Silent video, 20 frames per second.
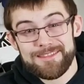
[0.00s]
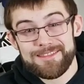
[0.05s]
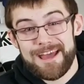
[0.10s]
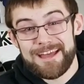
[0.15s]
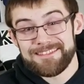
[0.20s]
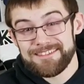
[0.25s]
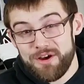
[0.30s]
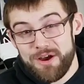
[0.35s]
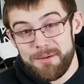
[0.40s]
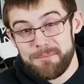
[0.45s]

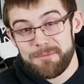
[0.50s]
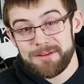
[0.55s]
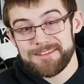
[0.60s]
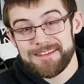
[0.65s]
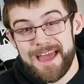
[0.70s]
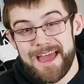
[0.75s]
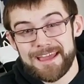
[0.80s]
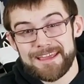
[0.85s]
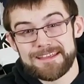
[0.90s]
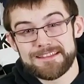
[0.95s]
That's how I'm
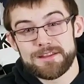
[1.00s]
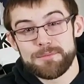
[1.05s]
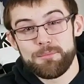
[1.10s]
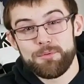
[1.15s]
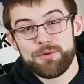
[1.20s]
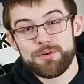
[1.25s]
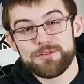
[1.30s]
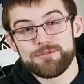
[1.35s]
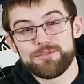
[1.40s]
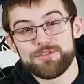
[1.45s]
attacking the
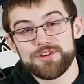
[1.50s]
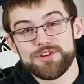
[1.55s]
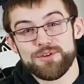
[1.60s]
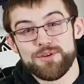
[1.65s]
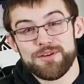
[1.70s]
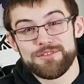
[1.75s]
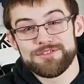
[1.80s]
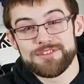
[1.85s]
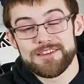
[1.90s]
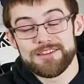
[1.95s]
board for
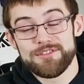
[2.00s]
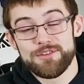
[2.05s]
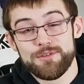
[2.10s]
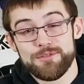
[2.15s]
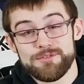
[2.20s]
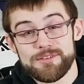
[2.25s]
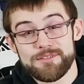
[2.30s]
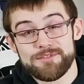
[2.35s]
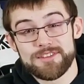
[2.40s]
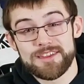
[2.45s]
UFC
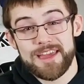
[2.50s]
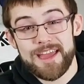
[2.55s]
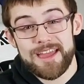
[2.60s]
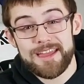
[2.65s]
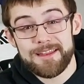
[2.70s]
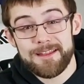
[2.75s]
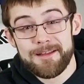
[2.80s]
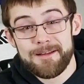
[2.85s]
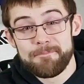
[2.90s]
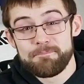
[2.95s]

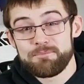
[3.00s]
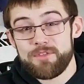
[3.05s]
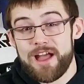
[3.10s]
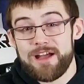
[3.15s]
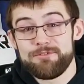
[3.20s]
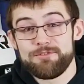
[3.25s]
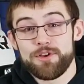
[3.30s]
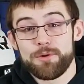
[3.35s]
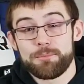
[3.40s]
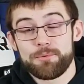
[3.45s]
258. I
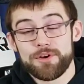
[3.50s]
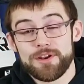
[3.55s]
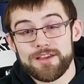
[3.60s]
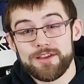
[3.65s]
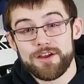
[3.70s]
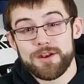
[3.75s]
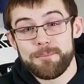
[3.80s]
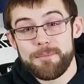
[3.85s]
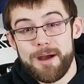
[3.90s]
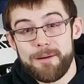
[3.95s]
feel pretty
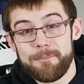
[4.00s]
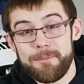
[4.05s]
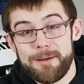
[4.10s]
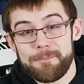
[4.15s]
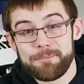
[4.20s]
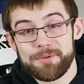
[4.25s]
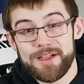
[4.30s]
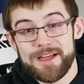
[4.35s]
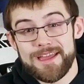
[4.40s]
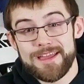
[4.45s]
good about my
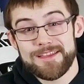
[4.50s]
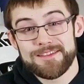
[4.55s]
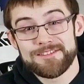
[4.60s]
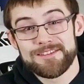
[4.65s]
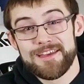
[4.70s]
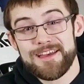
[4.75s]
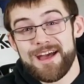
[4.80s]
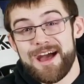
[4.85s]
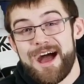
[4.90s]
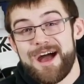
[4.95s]
plays.
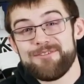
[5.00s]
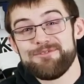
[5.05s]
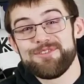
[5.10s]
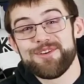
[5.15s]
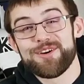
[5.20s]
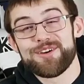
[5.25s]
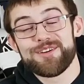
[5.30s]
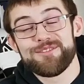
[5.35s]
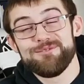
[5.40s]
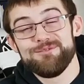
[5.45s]
I
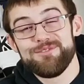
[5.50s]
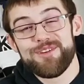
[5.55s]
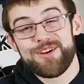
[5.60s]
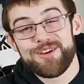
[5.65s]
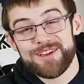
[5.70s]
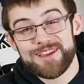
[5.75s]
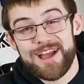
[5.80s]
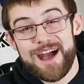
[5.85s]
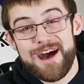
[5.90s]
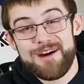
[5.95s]
feel
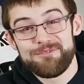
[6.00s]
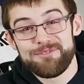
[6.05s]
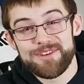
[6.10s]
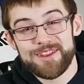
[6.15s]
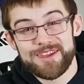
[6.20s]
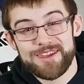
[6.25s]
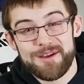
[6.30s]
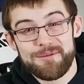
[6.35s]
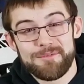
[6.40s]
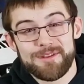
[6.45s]
very
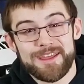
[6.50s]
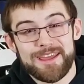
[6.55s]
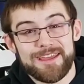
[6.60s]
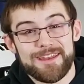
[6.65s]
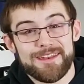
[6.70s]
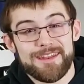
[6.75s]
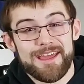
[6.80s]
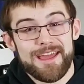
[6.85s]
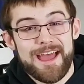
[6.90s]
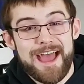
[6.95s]
confident coming
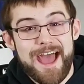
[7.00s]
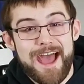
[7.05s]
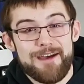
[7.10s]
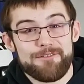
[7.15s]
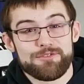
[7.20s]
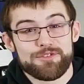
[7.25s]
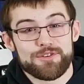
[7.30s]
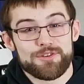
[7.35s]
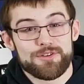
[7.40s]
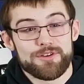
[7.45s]
in
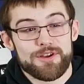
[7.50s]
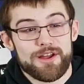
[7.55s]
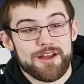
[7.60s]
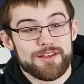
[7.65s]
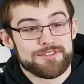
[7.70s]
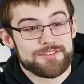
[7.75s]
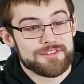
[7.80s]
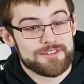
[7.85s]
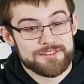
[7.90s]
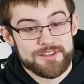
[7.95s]
after a
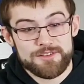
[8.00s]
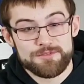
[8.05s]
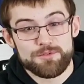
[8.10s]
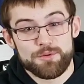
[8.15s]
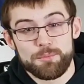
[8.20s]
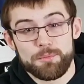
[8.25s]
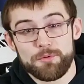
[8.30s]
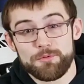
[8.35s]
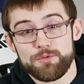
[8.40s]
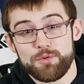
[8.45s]
successful
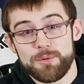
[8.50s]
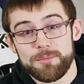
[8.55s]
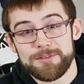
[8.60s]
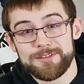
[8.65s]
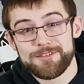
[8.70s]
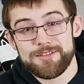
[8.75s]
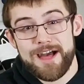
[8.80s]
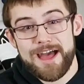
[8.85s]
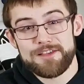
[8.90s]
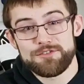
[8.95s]
performance
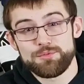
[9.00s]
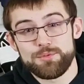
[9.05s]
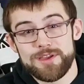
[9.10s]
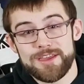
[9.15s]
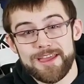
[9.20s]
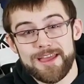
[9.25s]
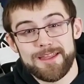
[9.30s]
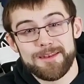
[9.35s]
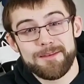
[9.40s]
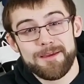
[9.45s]
last
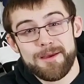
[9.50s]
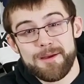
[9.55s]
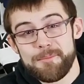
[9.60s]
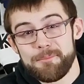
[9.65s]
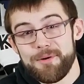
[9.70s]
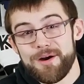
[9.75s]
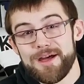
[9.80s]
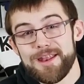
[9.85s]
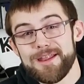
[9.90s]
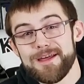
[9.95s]
weekend.
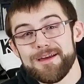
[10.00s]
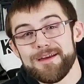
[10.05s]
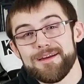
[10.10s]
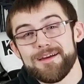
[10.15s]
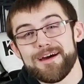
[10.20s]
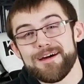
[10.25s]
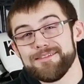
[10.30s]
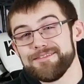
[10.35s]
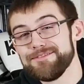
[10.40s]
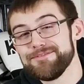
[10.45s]
But
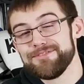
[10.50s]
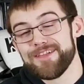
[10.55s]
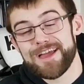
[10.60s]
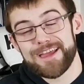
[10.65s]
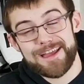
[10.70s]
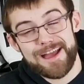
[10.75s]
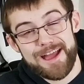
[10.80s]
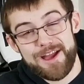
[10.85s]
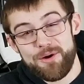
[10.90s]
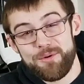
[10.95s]

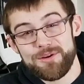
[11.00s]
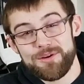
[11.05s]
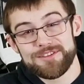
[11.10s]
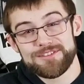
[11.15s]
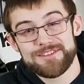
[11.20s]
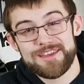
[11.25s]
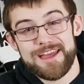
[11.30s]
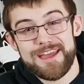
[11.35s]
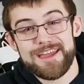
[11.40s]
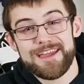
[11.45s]
like I always
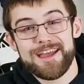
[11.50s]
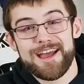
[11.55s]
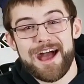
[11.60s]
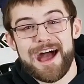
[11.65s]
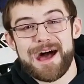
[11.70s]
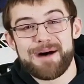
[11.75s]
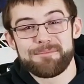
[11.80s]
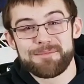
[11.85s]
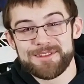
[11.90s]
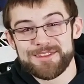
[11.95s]
say,
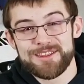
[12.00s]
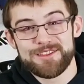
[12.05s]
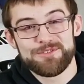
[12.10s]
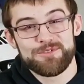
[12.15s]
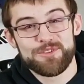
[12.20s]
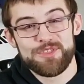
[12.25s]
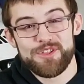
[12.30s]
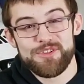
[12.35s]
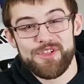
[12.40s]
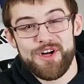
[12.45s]
I'm in this for
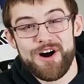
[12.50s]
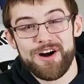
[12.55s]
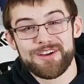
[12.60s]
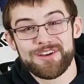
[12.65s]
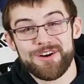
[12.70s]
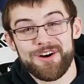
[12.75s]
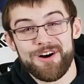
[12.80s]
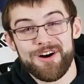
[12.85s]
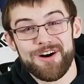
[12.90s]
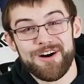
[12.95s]
the long
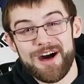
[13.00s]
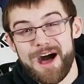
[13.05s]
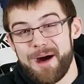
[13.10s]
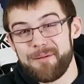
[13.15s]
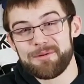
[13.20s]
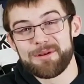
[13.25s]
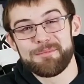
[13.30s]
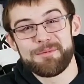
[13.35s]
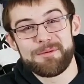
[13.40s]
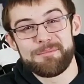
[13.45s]
haul. I'm
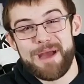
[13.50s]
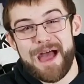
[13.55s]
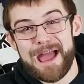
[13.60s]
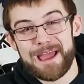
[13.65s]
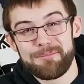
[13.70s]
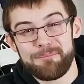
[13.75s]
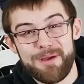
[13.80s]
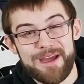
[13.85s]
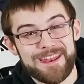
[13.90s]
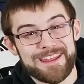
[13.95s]
going to be
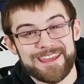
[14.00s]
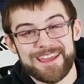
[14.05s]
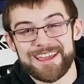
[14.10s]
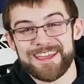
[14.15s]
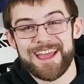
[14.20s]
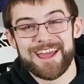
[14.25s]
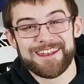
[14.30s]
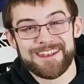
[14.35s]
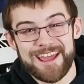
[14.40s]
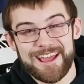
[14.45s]
back betting
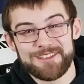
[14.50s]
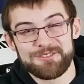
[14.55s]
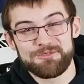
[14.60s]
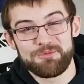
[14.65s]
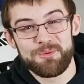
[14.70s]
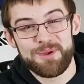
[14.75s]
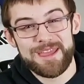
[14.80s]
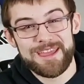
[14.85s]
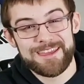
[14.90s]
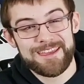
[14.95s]
again next
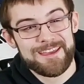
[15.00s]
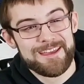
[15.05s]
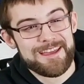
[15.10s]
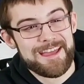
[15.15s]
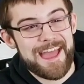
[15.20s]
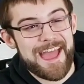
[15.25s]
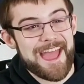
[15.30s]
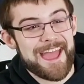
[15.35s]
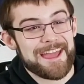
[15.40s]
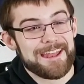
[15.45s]
week.
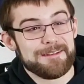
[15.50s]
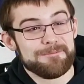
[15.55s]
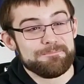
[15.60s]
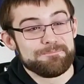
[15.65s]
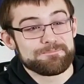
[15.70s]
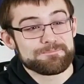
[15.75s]
And